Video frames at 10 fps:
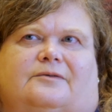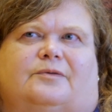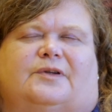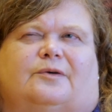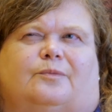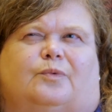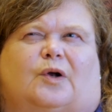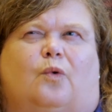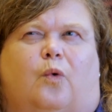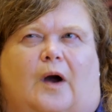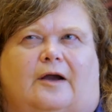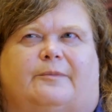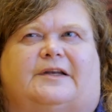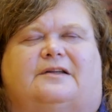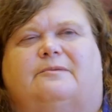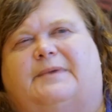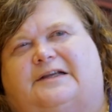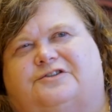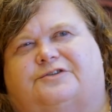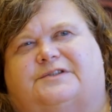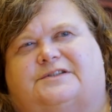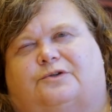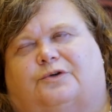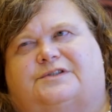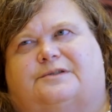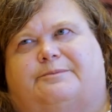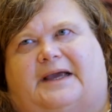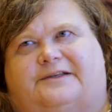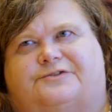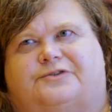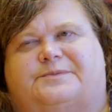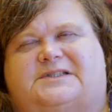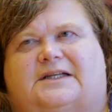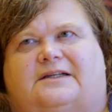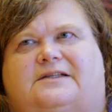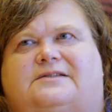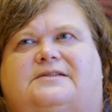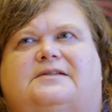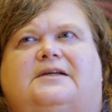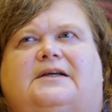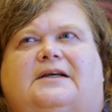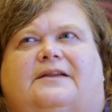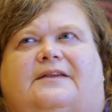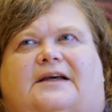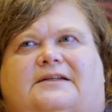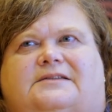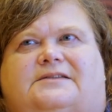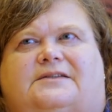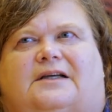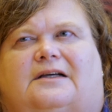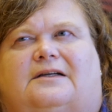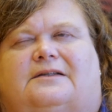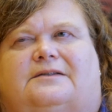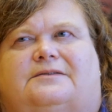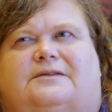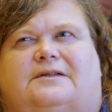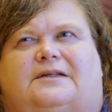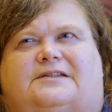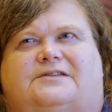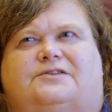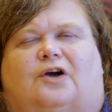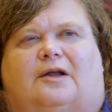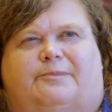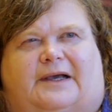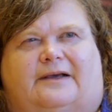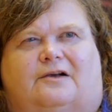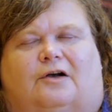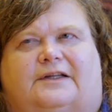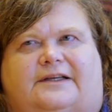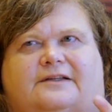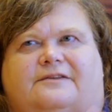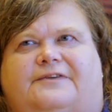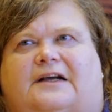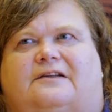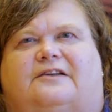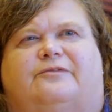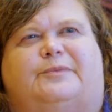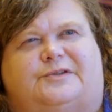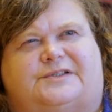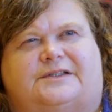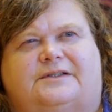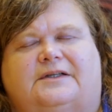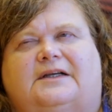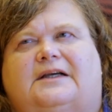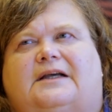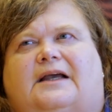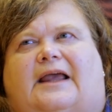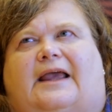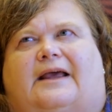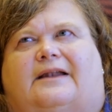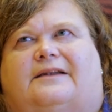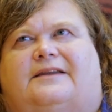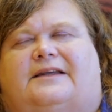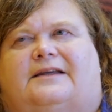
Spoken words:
the requirement in the major is a course in manuscript studies that is taught by a colleague in the Faculty of Music. And